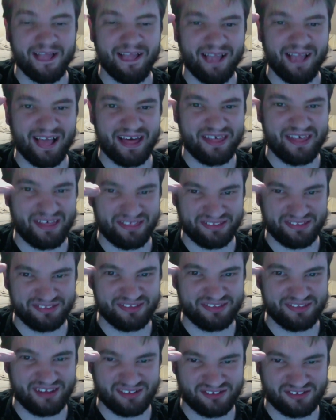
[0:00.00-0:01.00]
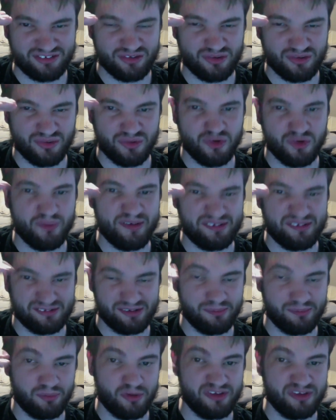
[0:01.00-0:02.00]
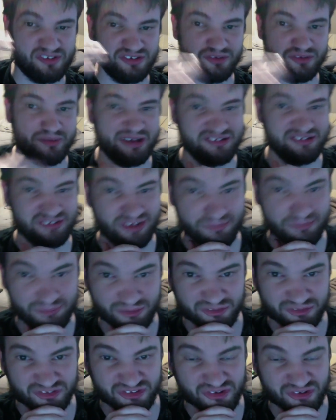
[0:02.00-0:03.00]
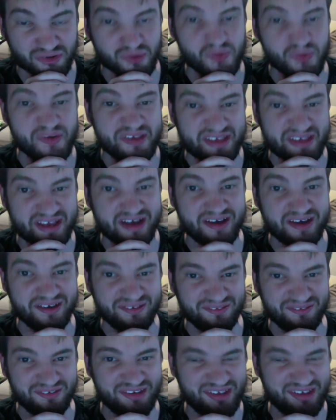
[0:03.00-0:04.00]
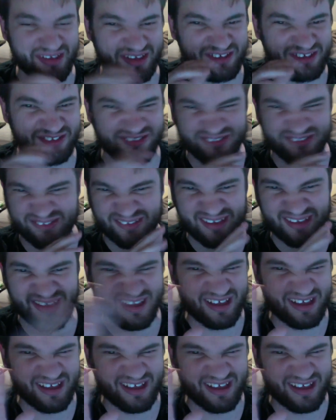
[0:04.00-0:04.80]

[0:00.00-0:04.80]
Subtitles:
basically appoints a new Magic Emperor. So yeah, as